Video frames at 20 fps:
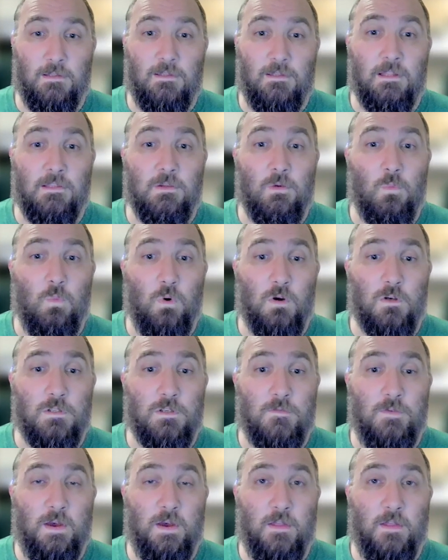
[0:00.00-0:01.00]
let the words
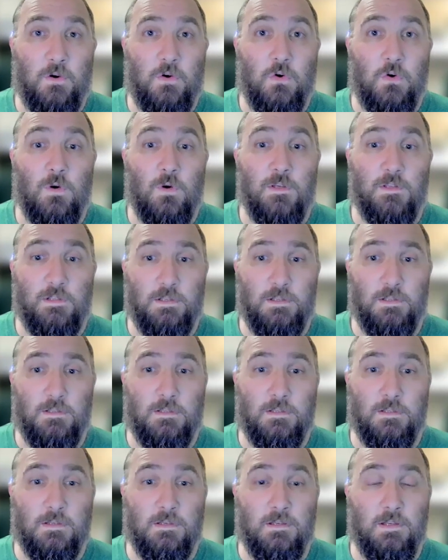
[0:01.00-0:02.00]
of Heather
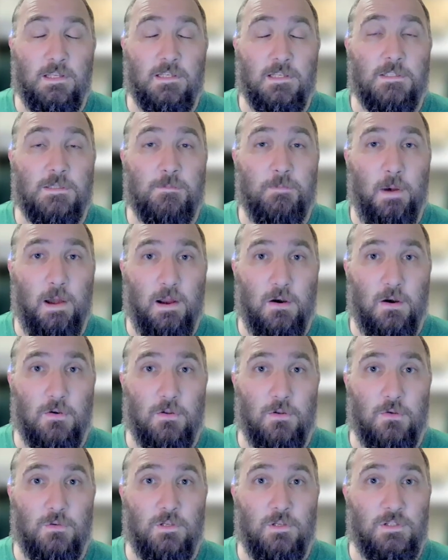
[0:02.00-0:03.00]
Christensen inspire
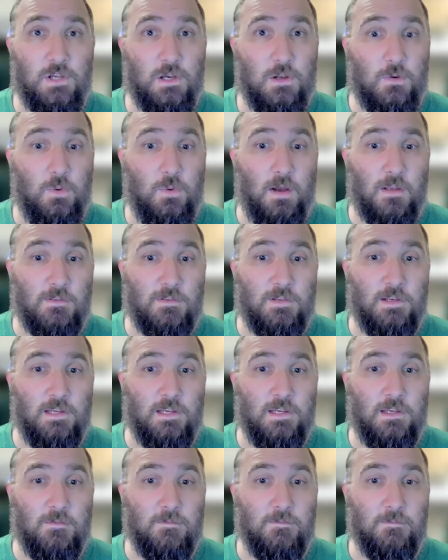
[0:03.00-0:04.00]
you to
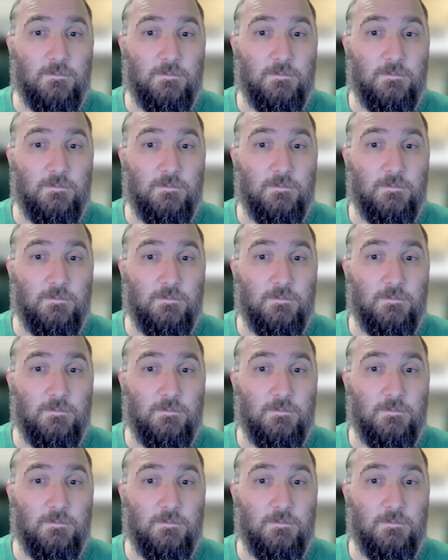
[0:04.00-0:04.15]
generosity.